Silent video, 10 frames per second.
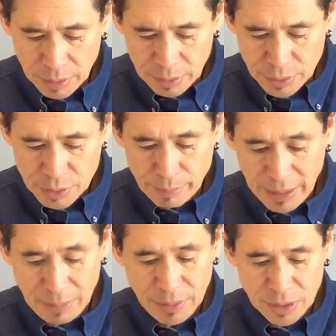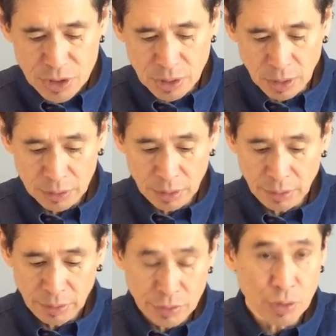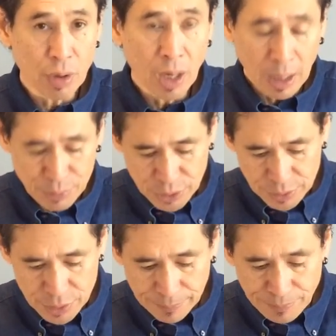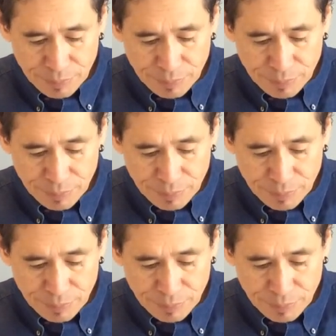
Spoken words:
buttons may be installed, although those are options,